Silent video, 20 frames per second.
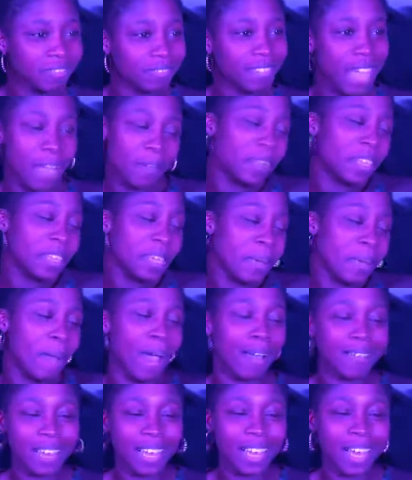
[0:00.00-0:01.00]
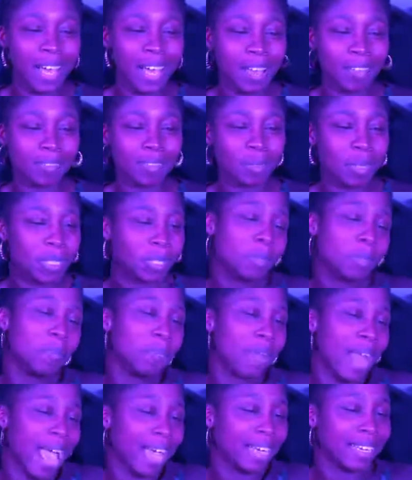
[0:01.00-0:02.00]
everything about love, especially
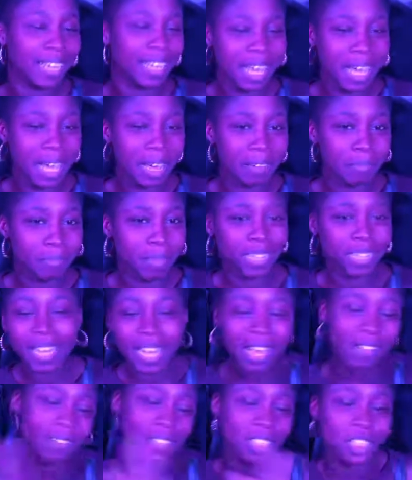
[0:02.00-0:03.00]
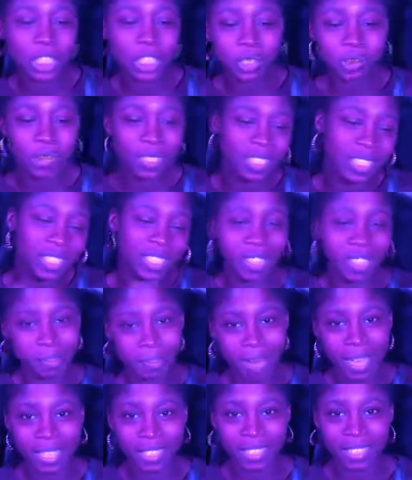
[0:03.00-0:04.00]
black love, but love in general is just
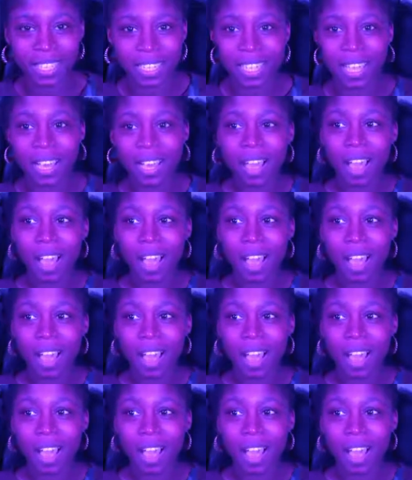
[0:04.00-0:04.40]
amazing.